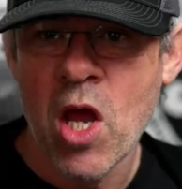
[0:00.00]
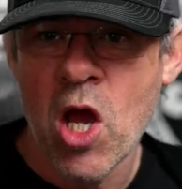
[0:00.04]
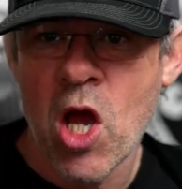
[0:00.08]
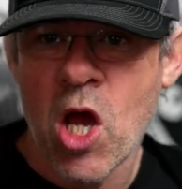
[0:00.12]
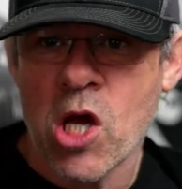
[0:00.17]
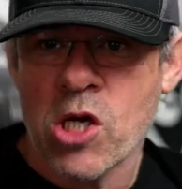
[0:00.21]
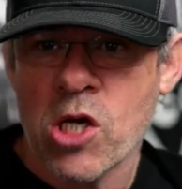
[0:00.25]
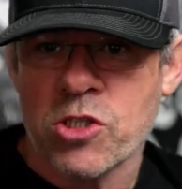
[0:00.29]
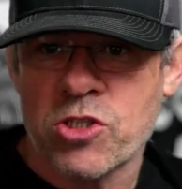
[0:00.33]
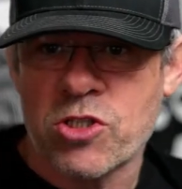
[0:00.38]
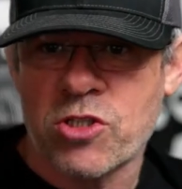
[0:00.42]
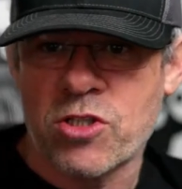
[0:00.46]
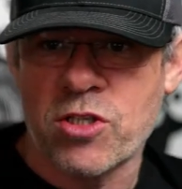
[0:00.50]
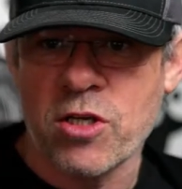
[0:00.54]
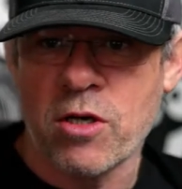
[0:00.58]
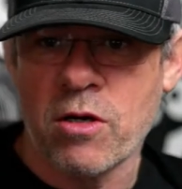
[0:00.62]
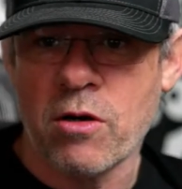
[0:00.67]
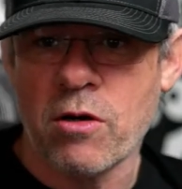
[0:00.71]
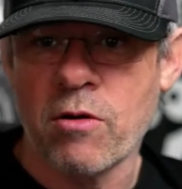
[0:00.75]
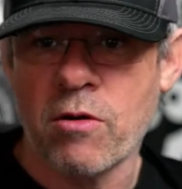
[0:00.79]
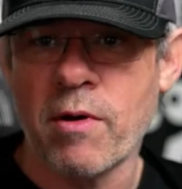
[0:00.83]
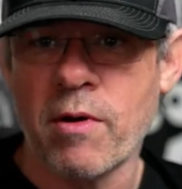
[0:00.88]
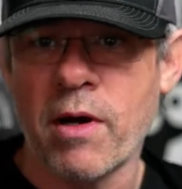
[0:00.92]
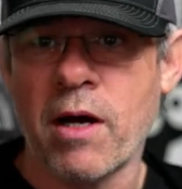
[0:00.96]

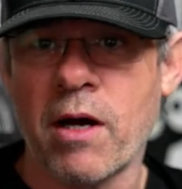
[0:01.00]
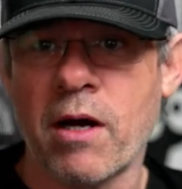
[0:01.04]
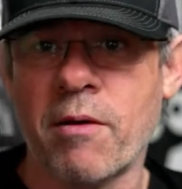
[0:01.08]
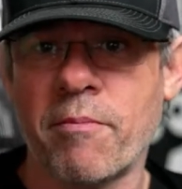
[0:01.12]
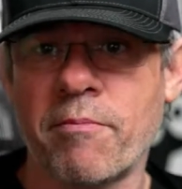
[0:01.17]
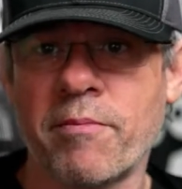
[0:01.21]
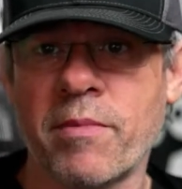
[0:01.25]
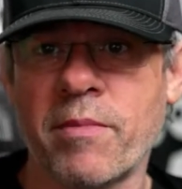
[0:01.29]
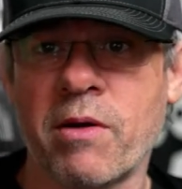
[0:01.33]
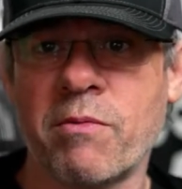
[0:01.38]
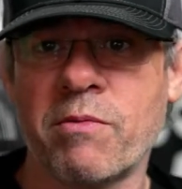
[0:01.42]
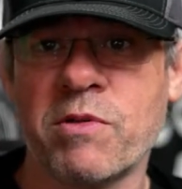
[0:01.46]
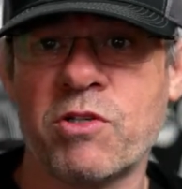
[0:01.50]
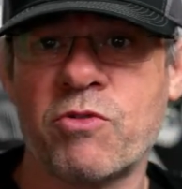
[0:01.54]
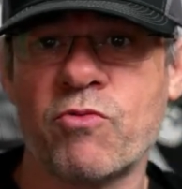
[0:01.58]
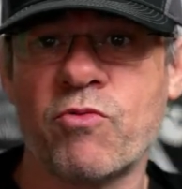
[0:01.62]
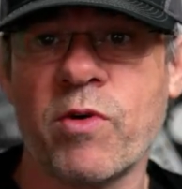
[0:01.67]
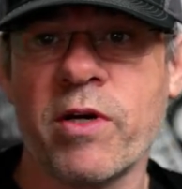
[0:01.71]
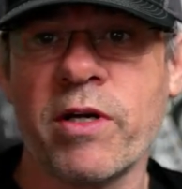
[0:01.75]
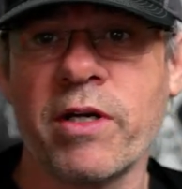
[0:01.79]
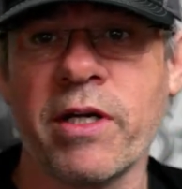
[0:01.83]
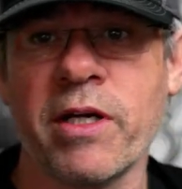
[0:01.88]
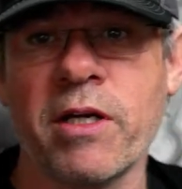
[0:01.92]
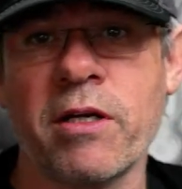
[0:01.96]
So um, it was
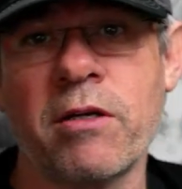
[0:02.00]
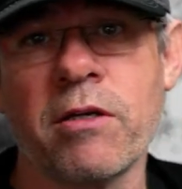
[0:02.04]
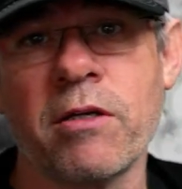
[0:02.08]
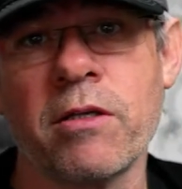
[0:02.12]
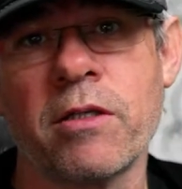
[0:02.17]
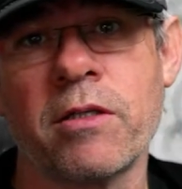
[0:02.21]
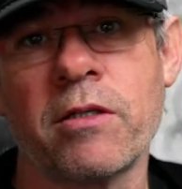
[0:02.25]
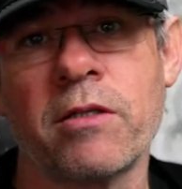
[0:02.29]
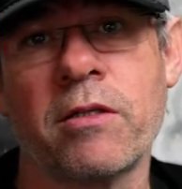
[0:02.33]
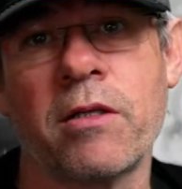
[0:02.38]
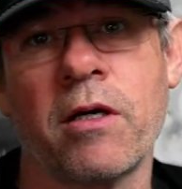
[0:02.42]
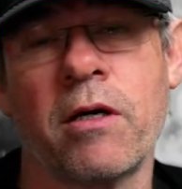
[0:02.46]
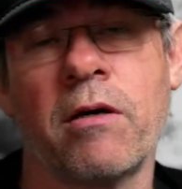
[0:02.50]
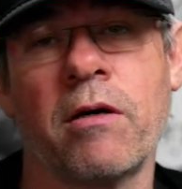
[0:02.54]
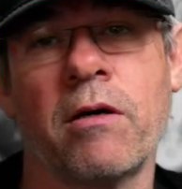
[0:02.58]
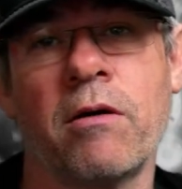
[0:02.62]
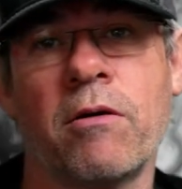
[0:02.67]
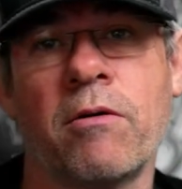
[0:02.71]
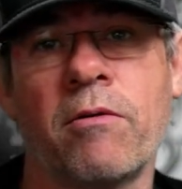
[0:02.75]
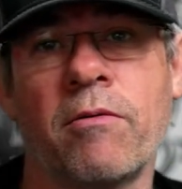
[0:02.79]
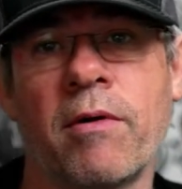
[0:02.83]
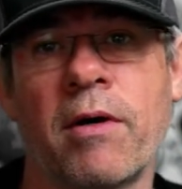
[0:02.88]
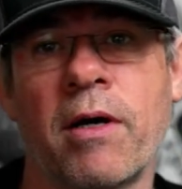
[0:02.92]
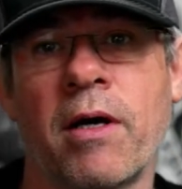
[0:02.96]
really good,
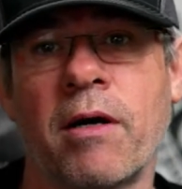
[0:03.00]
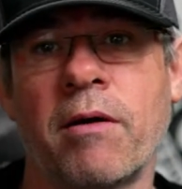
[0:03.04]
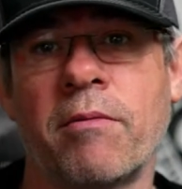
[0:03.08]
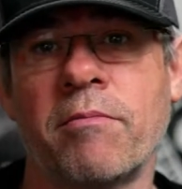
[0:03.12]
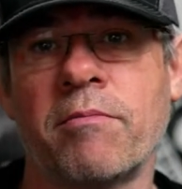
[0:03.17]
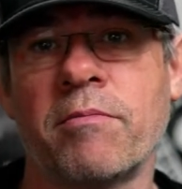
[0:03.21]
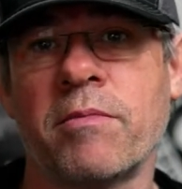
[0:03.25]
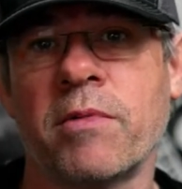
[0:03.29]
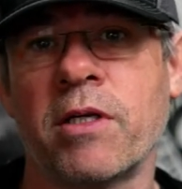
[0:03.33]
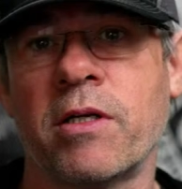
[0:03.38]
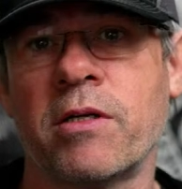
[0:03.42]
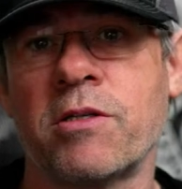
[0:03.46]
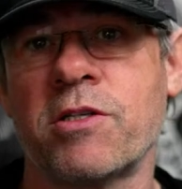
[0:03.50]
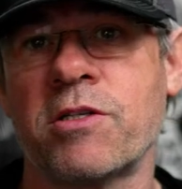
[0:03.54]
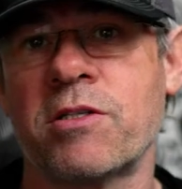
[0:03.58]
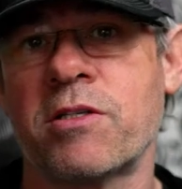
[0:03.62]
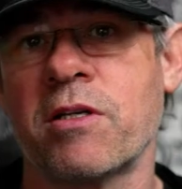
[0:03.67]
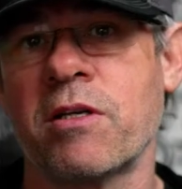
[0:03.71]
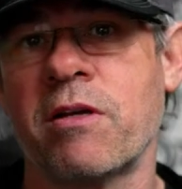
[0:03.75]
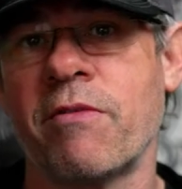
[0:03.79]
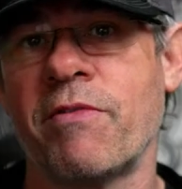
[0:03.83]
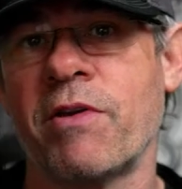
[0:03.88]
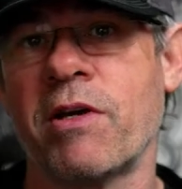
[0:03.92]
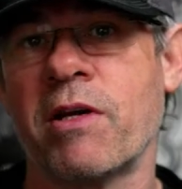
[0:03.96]
though, um, you know, just to
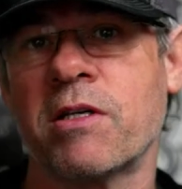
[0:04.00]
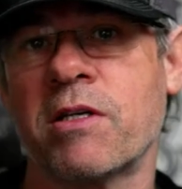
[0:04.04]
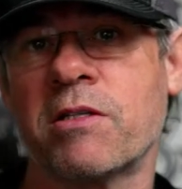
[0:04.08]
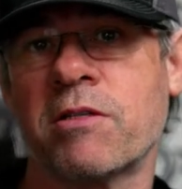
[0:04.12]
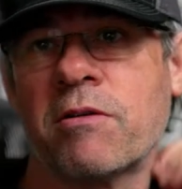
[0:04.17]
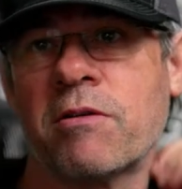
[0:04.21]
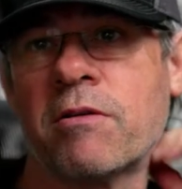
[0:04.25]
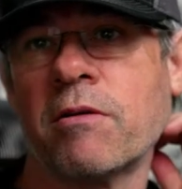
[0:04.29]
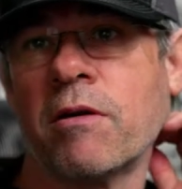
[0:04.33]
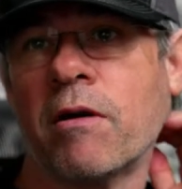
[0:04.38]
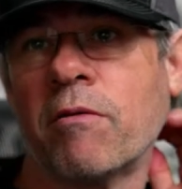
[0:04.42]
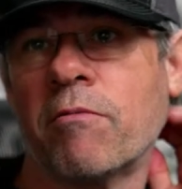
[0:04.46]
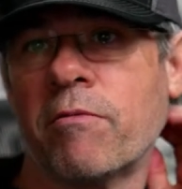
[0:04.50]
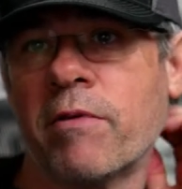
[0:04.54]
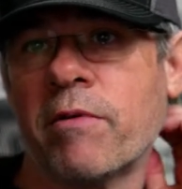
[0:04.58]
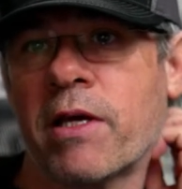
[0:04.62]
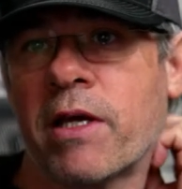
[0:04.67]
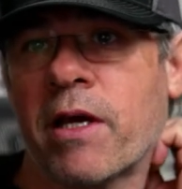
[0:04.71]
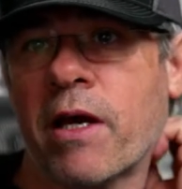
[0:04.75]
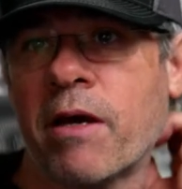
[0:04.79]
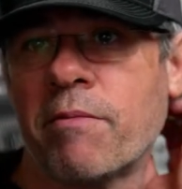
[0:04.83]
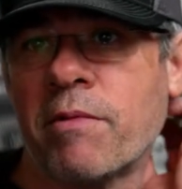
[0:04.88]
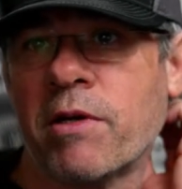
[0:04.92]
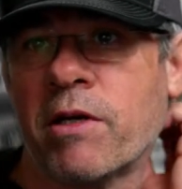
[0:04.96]
give you guys a, a,
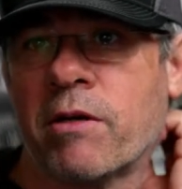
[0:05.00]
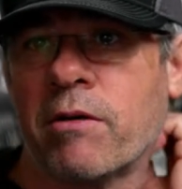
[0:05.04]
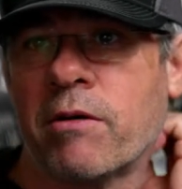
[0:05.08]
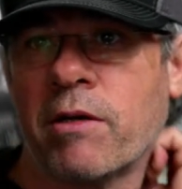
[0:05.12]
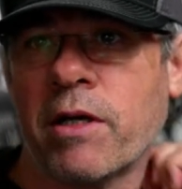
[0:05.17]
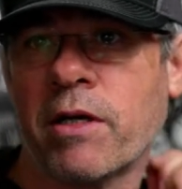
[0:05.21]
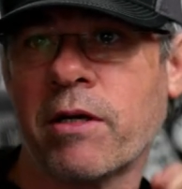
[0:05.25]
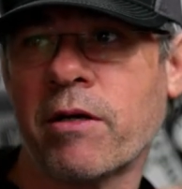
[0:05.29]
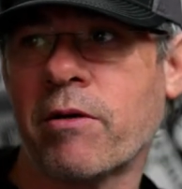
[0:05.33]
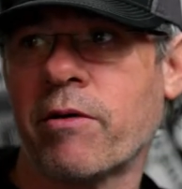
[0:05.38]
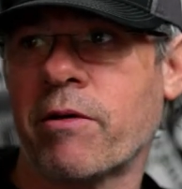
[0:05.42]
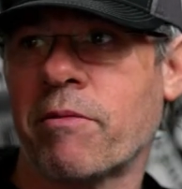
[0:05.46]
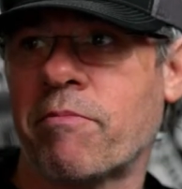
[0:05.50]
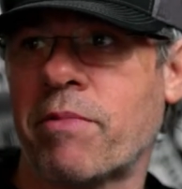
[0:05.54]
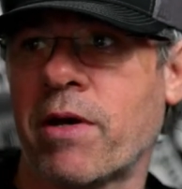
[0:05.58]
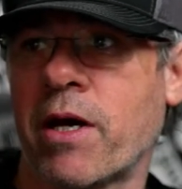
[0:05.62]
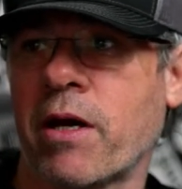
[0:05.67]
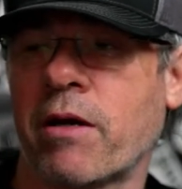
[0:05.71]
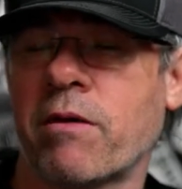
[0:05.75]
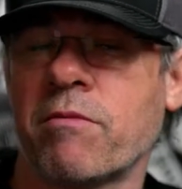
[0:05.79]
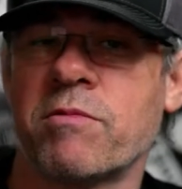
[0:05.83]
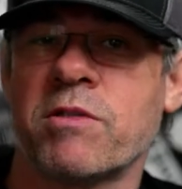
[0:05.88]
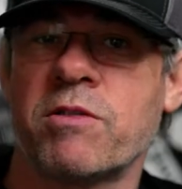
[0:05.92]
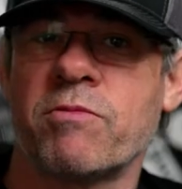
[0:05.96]
recap, you know, like going
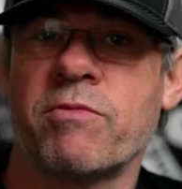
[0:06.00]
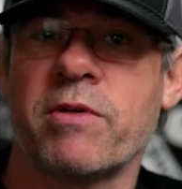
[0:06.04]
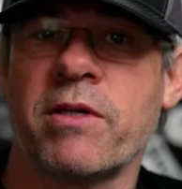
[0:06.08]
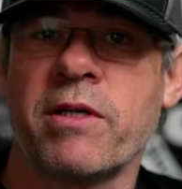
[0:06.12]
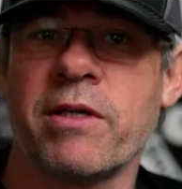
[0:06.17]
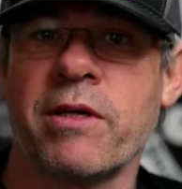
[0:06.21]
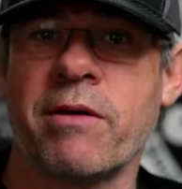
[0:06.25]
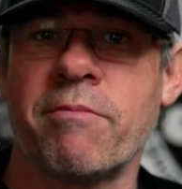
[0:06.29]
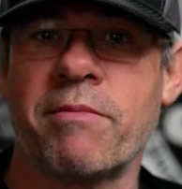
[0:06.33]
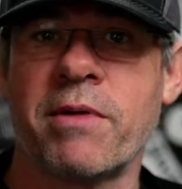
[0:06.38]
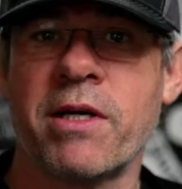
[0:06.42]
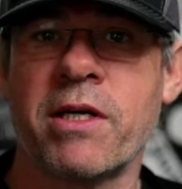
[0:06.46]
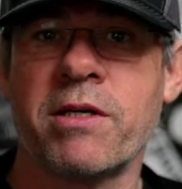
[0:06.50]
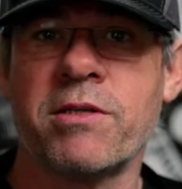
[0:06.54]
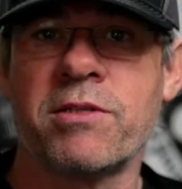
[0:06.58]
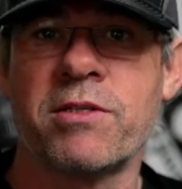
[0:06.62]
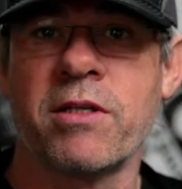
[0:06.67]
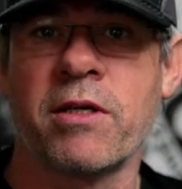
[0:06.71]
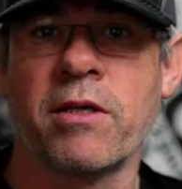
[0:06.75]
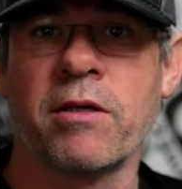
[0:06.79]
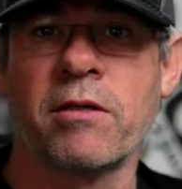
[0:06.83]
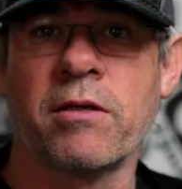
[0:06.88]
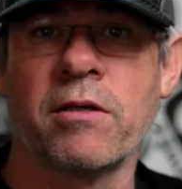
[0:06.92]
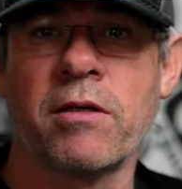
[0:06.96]
back, it was really
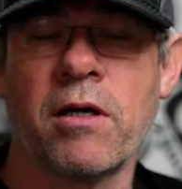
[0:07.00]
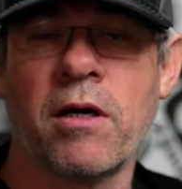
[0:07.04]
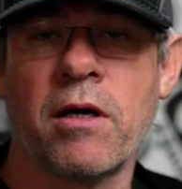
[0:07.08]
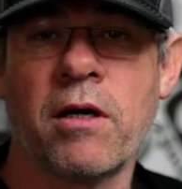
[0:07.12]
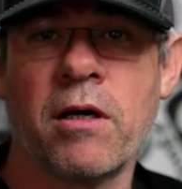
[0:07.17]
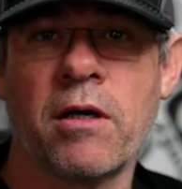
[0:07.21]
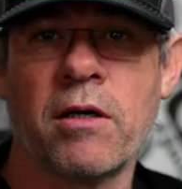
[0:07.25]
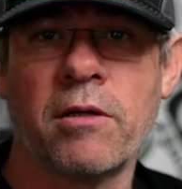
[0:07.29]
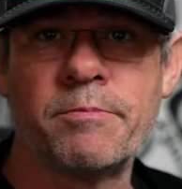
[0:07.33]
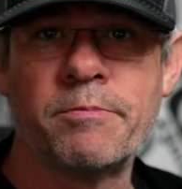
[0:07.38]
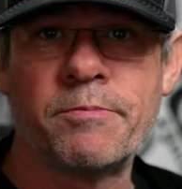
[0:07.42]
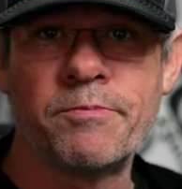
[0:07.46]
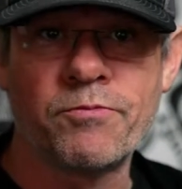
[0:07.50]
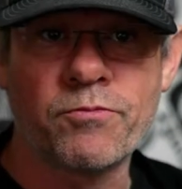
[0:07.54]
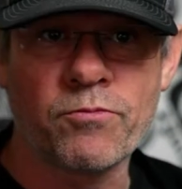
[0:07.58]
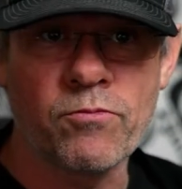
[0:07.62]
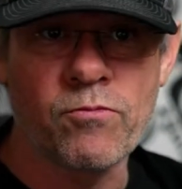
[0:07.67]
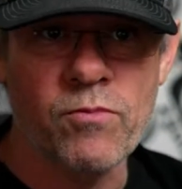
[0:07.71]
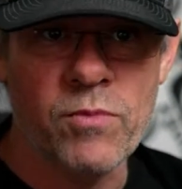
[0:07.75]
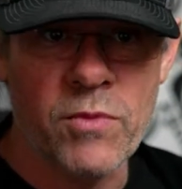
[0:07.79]
amazing, um,